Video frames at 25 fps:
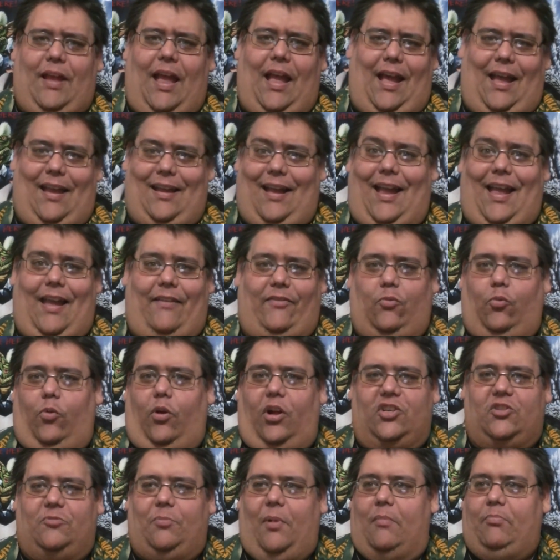I haven't
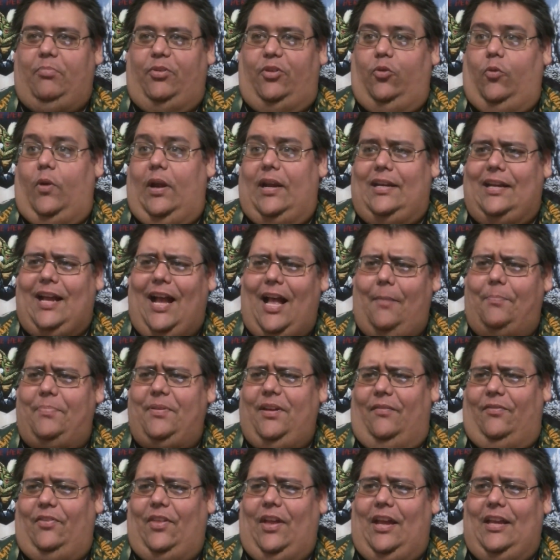watched my Blu-ray copy
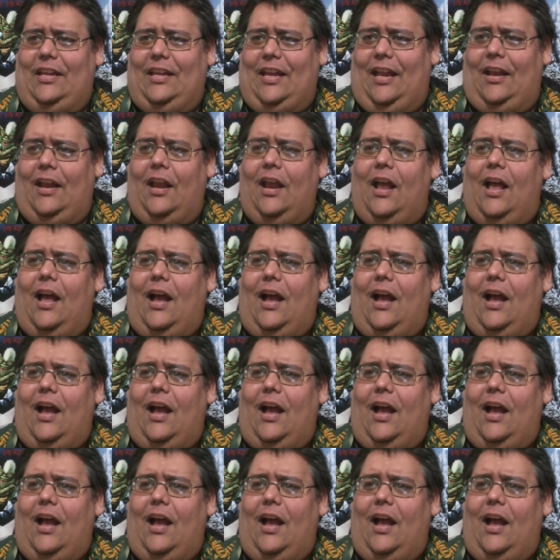of that yet.